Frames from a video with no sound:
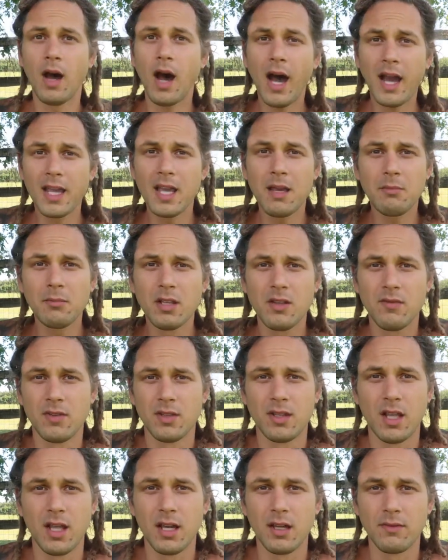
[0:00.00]
I am
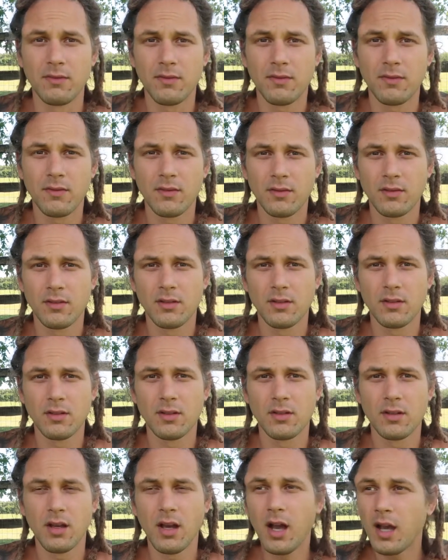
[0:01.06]
living life.
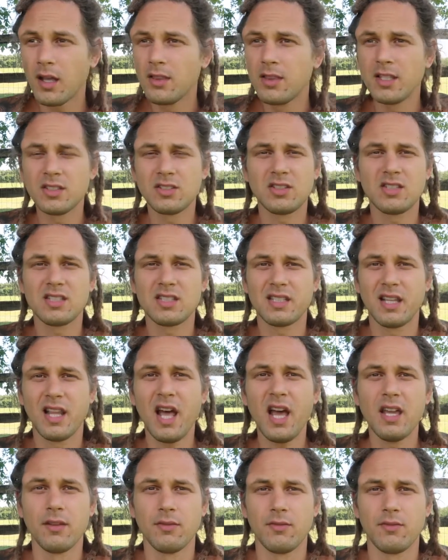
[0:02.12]
This is
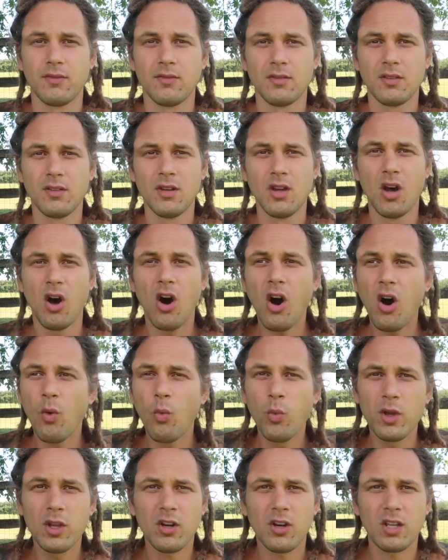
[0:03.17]
life.
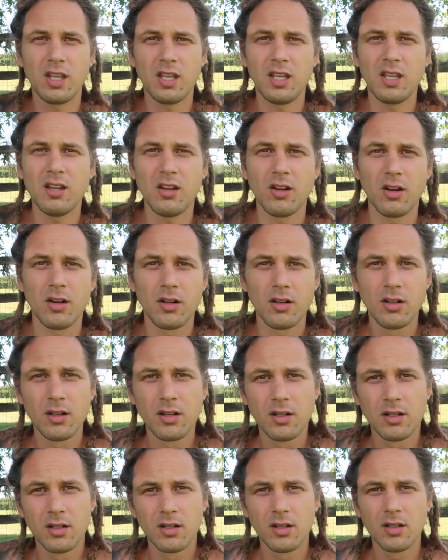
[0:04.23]
We're here
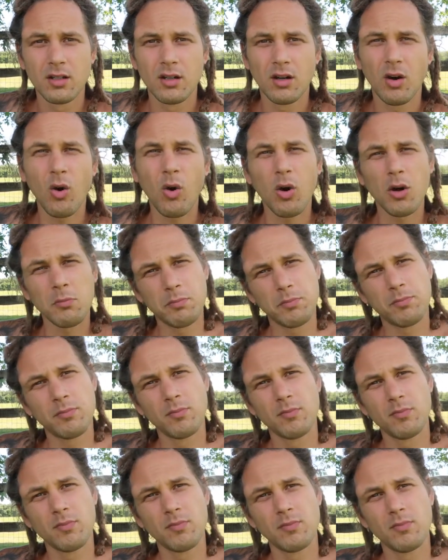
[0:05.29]
on
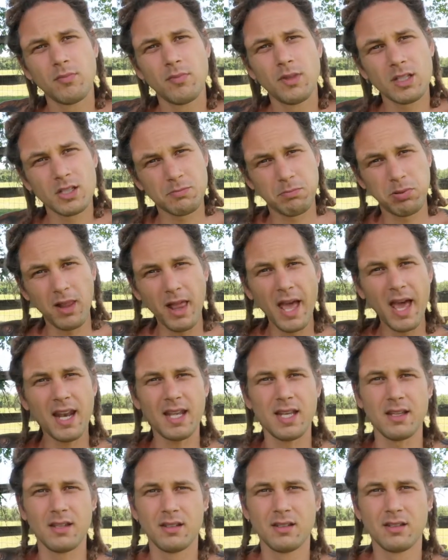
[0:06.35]
this
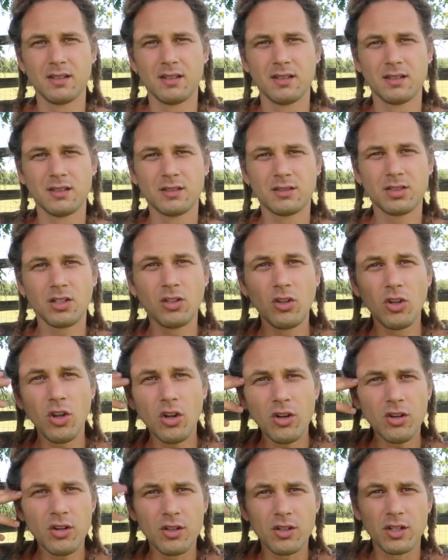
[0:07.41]
planet to
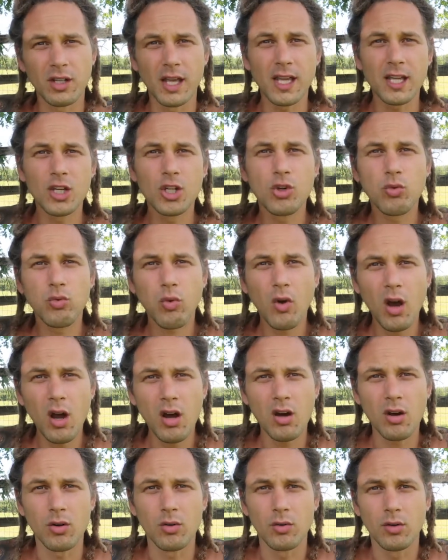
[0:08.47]
learn and
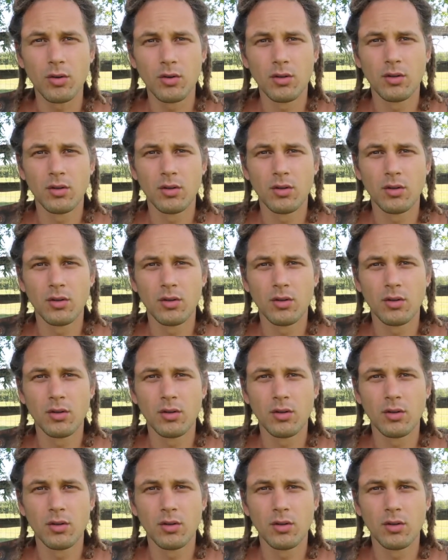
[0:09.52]
grow.